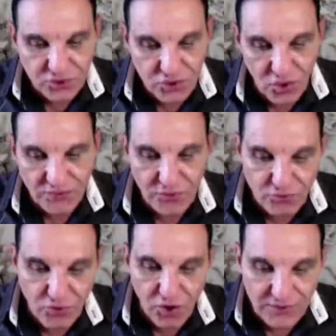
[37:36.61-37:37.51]
to you on the
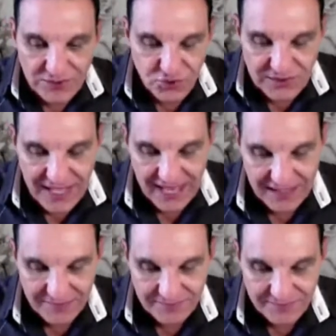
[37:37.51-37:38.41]
road as you
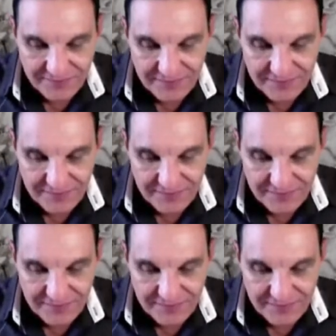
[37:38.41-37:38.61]
came,